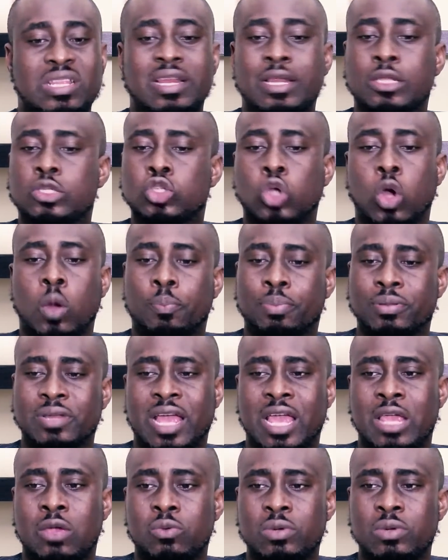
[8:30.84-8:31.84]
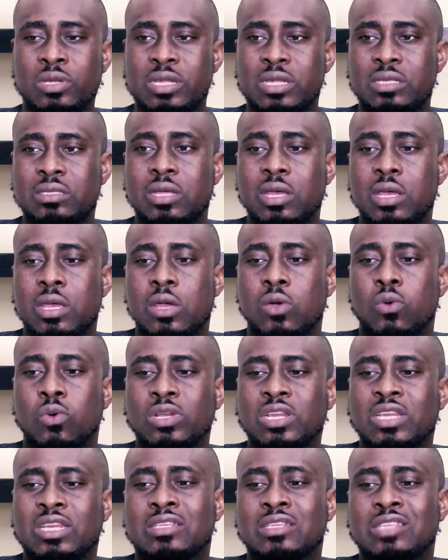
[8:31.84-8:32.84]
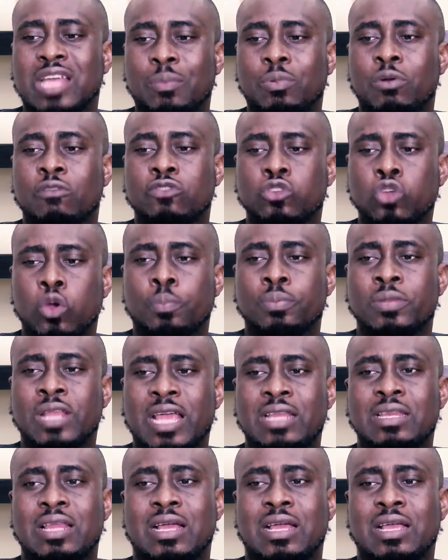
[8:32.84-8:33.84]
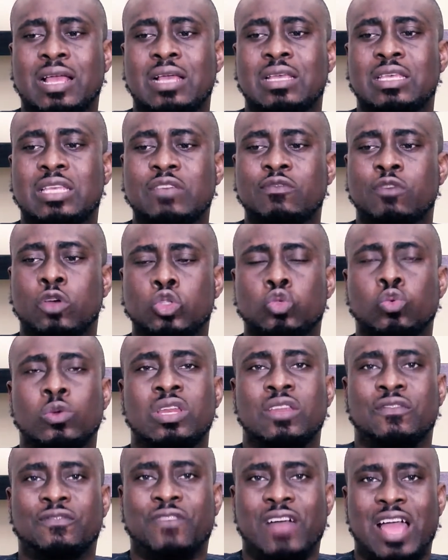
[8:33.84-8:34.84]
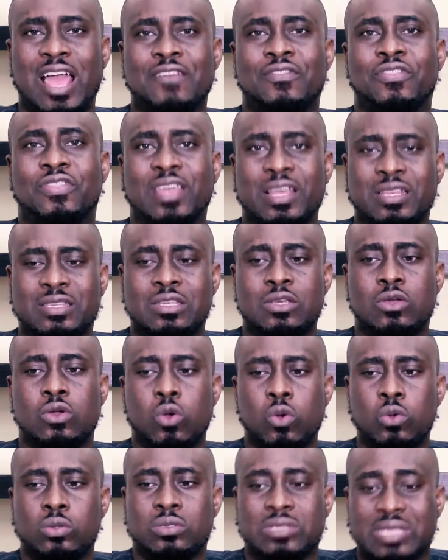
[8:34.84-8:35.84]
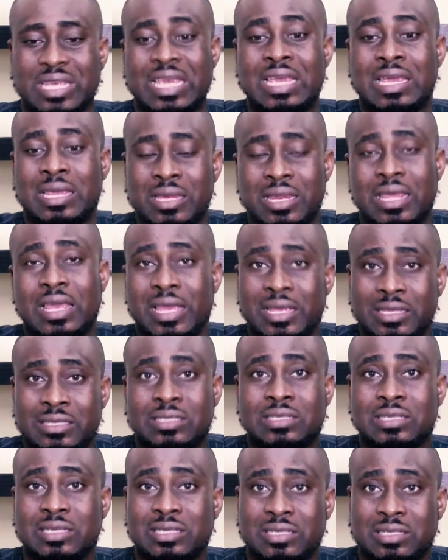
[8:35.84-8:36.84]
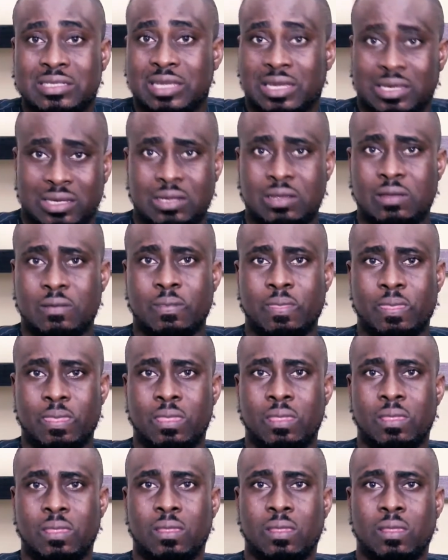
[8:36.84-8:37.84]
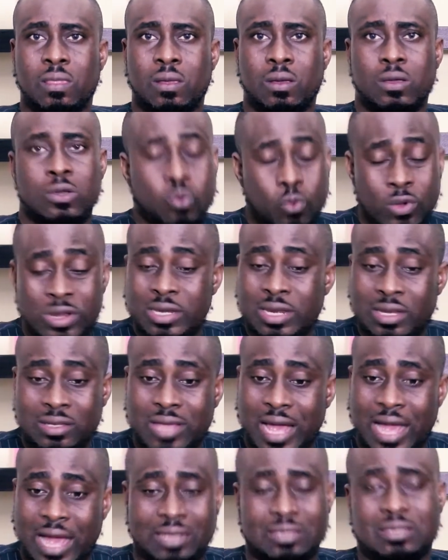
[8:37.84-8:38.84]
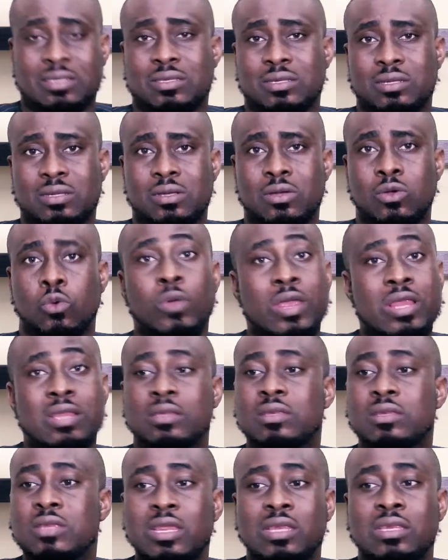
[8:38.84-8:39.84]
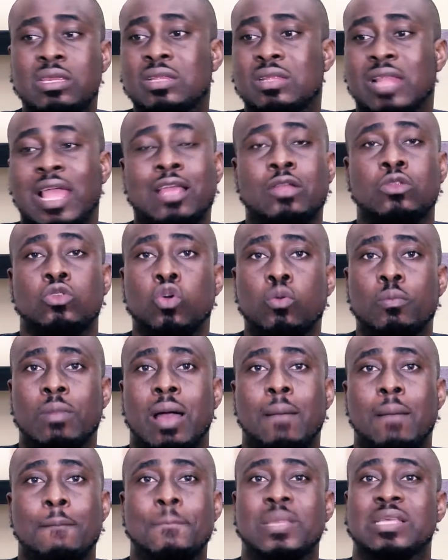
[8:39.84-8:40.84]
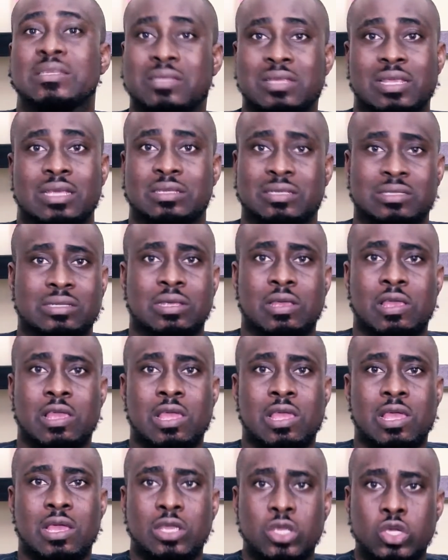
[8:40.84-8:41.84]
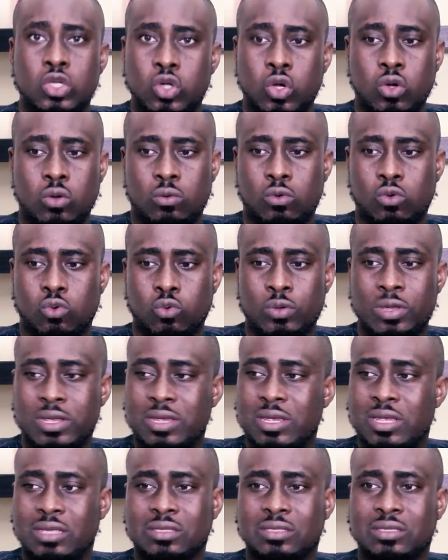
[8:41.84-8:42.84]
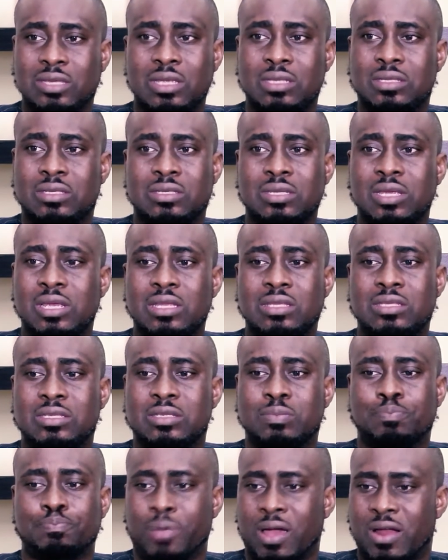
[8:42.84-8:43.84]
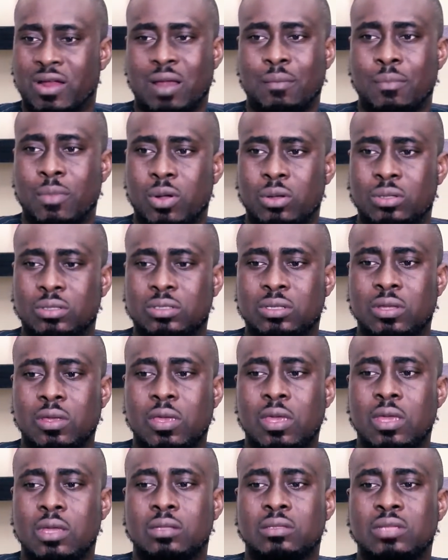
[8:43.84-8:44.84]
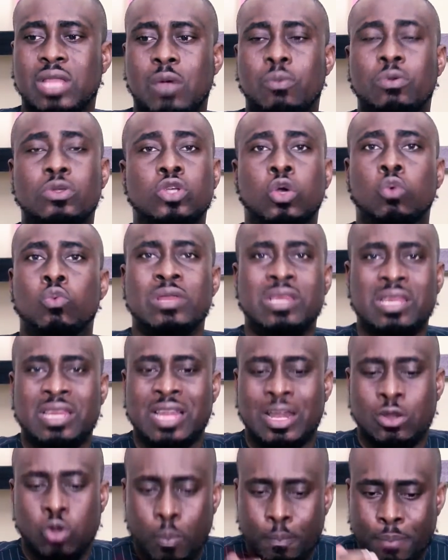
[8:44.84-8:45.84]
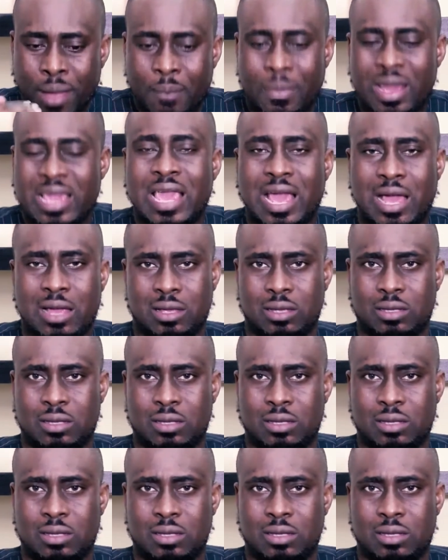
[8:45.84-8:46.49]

a top 9. We need the type of top 9 that can give us 25, 30 goals in a season. We need that. We need it like no man business. You know, it's paramount that we need an Aubameyang.